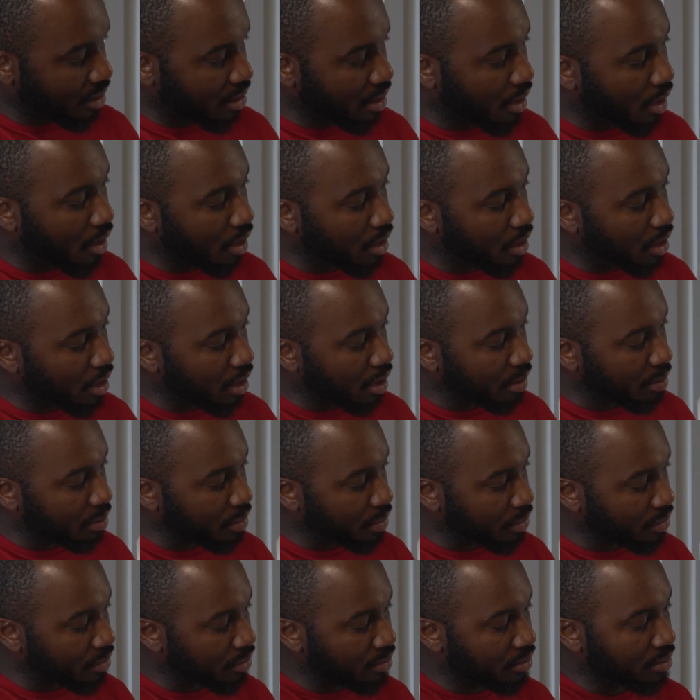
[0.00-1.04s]
hook up,
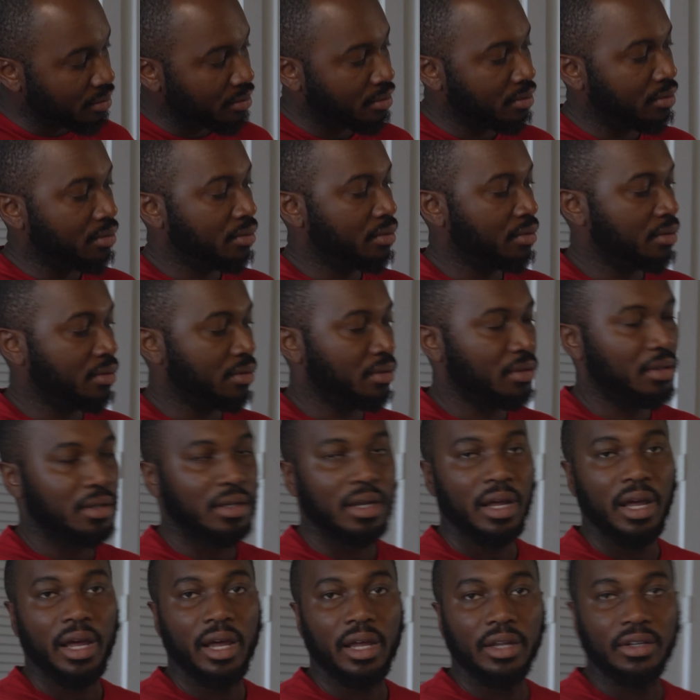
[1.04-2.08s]

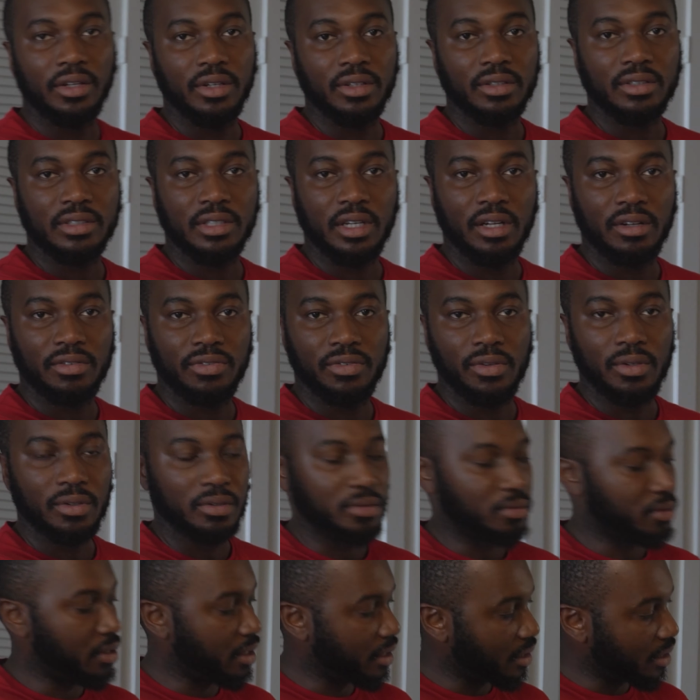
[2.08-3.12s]
and your cell
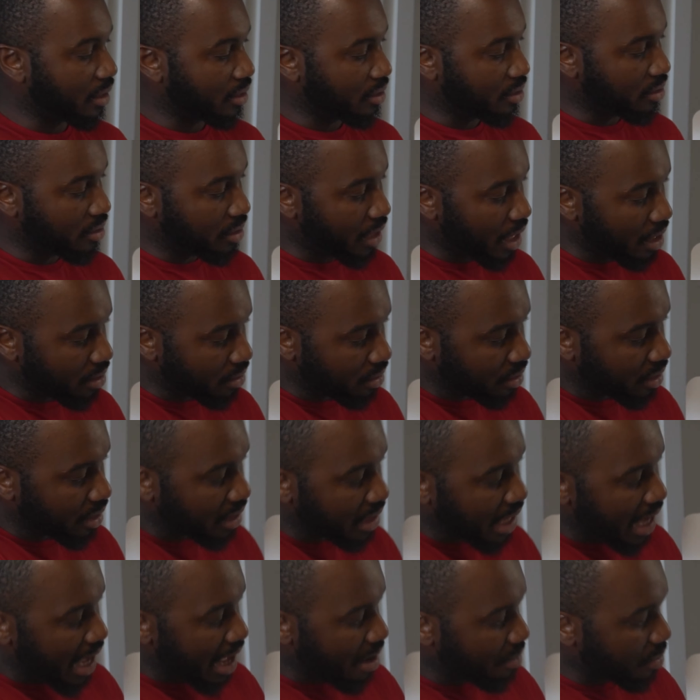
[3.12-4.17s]
phone. I guess you download an
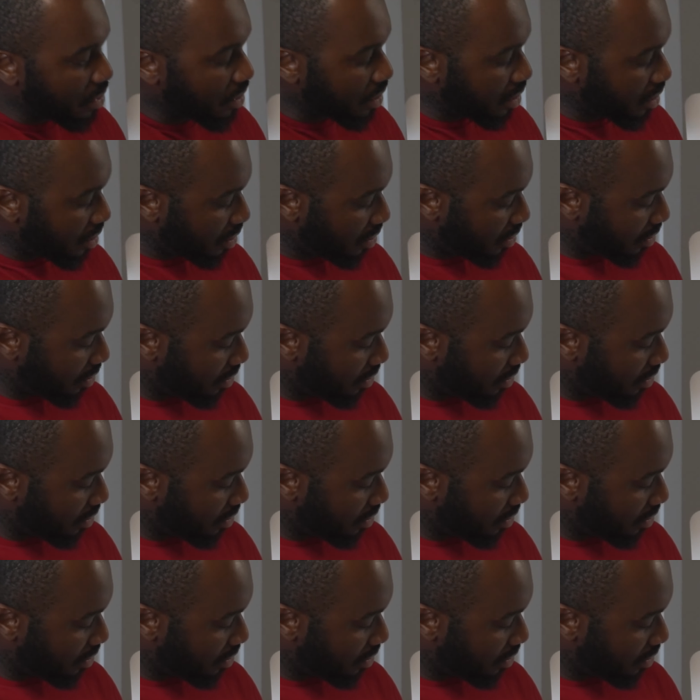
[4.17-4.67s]
app here.